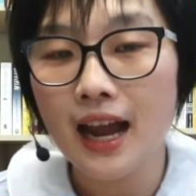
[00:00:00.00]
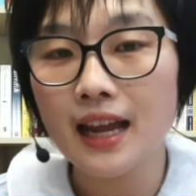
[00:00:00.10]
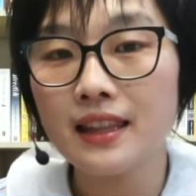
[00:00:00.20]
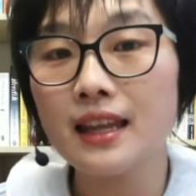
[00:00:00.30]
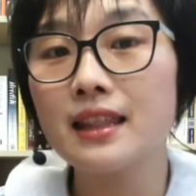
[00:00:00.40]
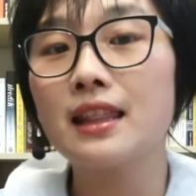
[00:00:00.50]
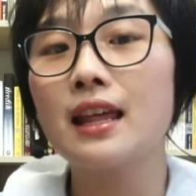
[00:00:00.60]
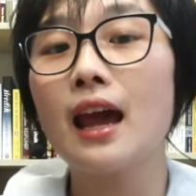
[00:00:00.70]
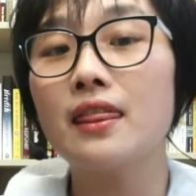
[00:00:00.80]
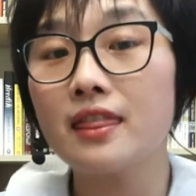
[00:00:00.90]
And
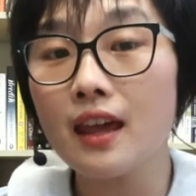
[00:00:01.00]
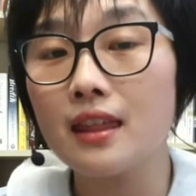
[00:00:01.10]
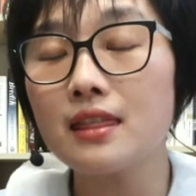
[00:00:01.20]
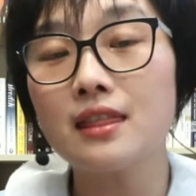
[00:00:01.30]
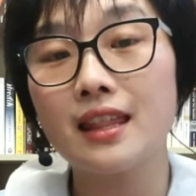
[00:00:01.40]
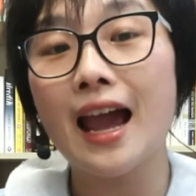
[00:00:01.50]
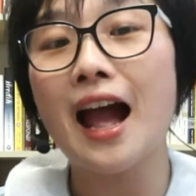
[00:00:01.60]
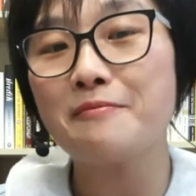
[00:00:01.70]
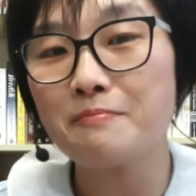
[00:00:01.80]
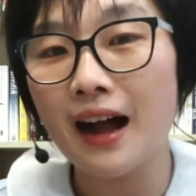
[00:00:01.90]
then they
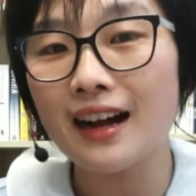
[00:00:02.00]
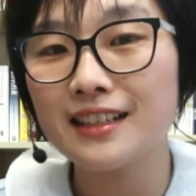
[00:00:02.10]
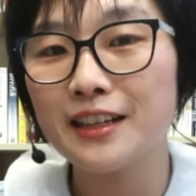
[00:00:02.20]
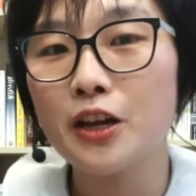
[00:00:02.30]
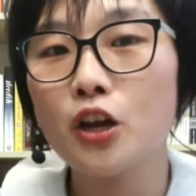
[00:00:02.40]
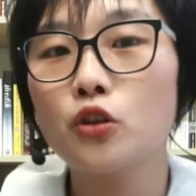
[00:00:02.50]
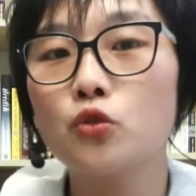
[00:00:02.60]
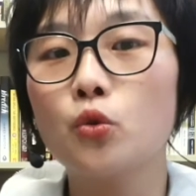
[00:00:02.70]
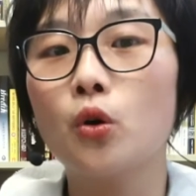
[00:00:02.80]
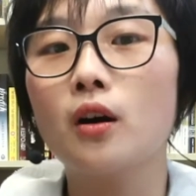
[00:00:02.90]
add back
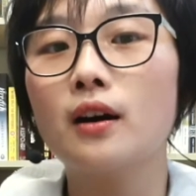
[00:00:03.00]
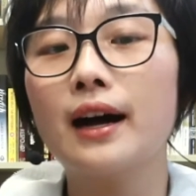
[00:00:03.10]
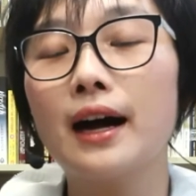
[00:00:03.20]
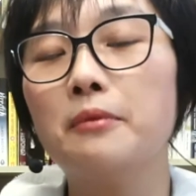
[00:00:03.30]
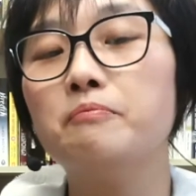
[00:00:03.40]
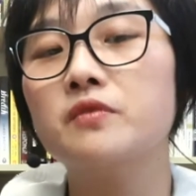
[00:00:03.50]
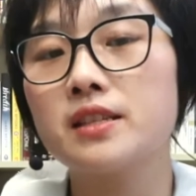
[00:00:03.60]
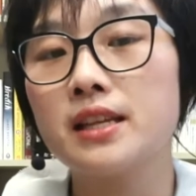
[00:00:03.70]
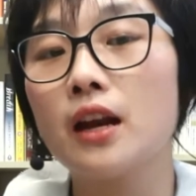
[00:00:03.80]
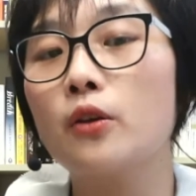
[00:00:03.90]
your
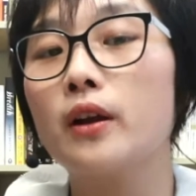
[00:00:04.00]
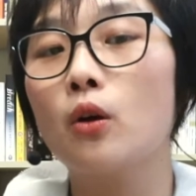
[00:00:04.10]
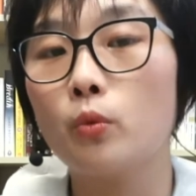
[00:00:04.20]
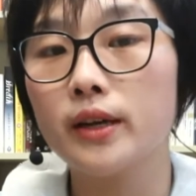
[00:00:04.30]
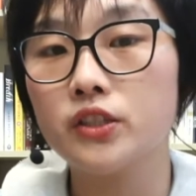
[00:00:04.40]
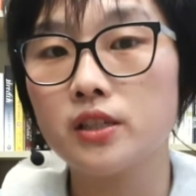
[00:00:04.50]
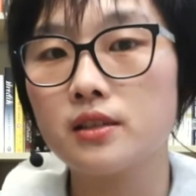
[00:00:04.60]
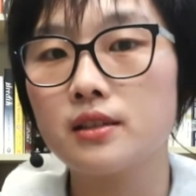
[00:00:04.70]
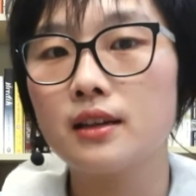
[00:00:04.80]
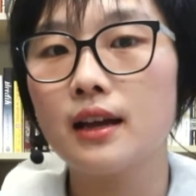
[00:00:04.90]
salary or
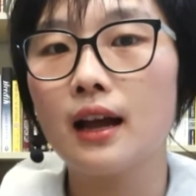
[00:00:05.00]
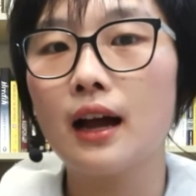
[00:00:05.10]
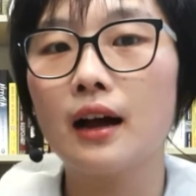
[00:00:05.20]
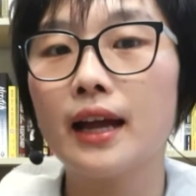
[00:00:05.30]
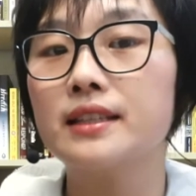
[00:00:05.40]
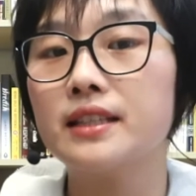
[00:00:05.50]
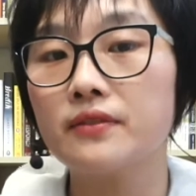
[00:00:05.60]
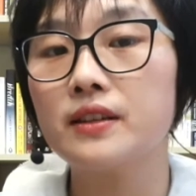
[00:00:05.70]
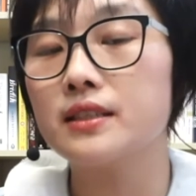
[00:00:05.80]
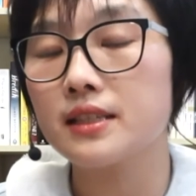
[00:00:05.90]
wages and
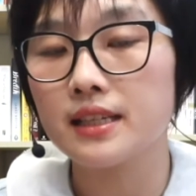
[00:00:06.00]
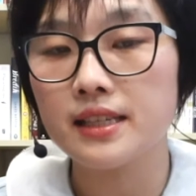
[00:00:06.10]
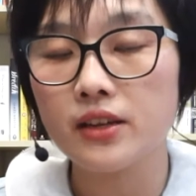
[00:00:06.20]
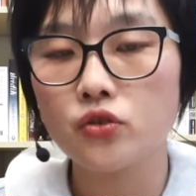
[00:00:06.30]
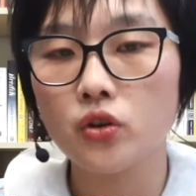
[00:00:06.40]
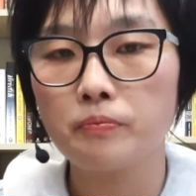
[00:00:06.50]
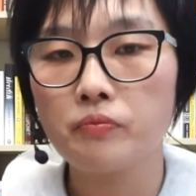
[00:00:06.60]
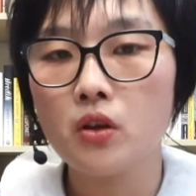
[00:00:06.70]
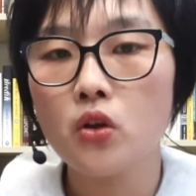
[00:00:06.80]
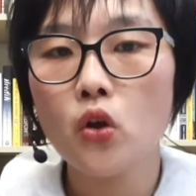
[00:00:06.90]
dividends, etc.
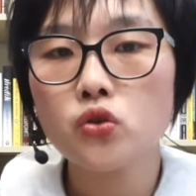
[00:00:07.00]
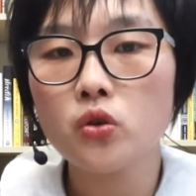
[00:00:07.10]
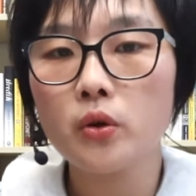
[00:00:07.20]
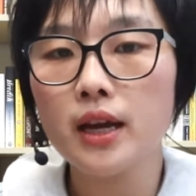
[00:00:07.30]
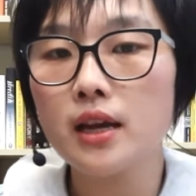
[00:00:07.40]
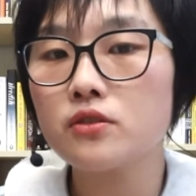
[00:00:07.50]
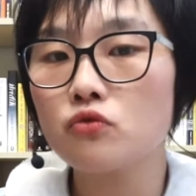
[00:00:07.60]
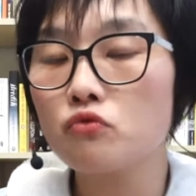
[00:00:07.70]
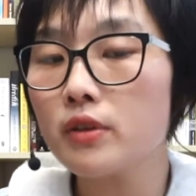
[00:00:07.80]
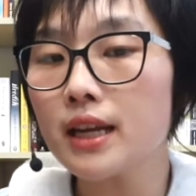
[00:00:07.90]
So
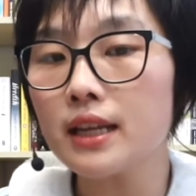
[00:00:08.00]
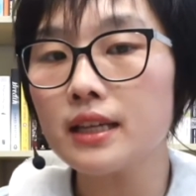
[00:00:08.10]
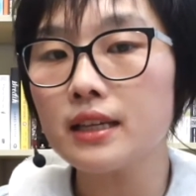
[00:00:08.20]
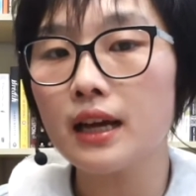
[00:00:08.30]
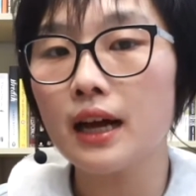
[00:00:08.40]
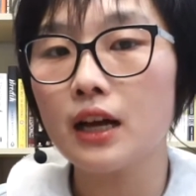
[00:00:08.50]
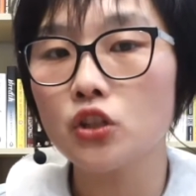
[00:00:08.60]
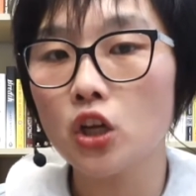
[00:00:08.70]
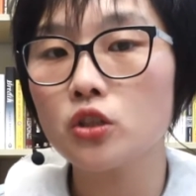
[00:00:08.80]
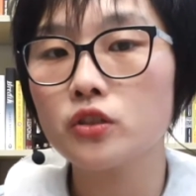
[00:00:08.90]
it's really
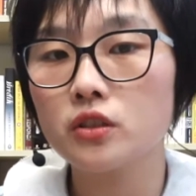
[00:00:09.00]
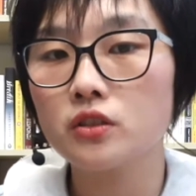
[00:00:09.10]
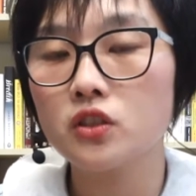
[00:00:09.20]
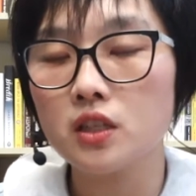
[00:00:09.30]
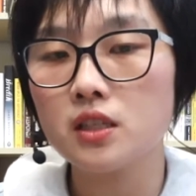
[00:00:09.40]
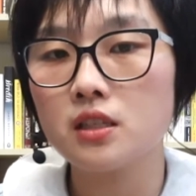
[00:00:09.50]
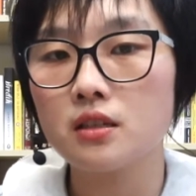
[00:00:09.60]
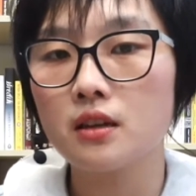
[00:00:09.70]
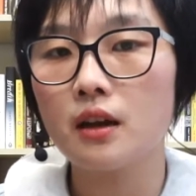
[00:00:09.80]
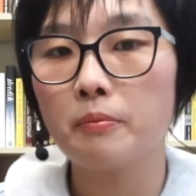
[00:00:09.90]
not
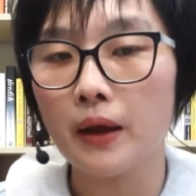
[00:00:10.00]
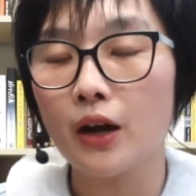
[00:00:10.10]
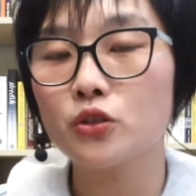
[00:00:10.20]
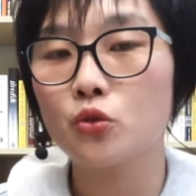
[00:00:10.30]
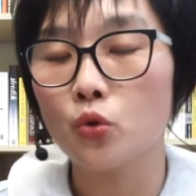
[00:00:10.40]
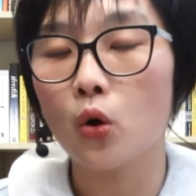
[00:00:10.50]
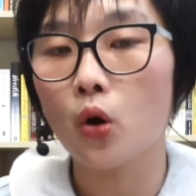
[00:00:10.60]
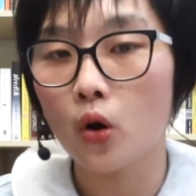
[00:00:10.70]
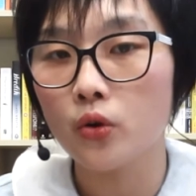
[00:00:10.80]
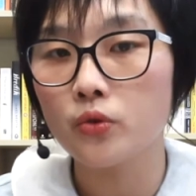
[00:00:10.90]
just about
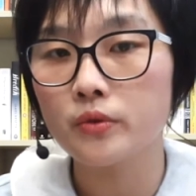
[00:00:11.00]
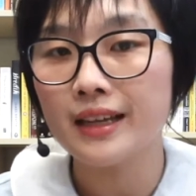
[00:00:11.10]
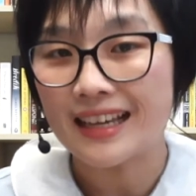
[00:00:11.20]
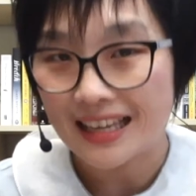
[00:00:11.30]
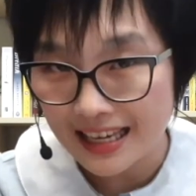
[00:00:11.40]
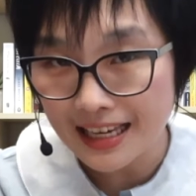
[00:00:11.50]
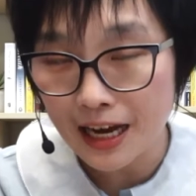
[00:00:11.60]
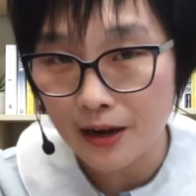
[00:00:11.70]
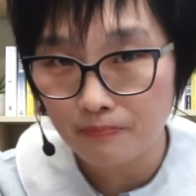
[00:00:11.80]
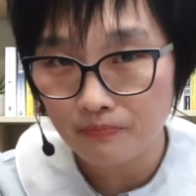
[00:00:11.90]
your own
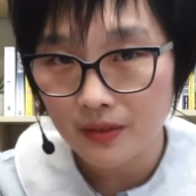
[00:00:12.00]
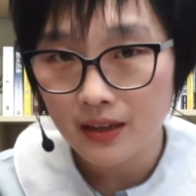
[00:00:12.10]
income.